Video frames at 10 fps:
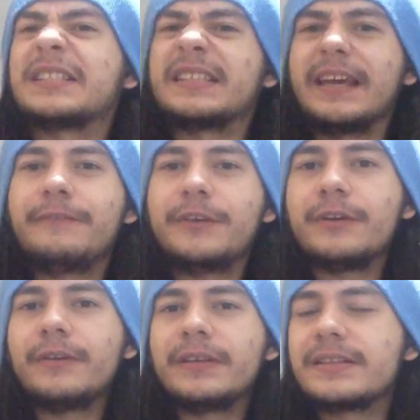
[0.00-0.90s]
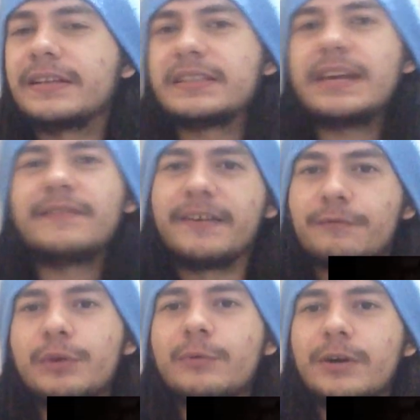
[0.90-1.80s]
a savior that's gonna save
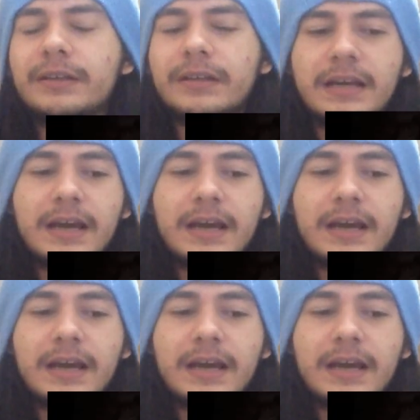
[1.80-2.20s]
everyone.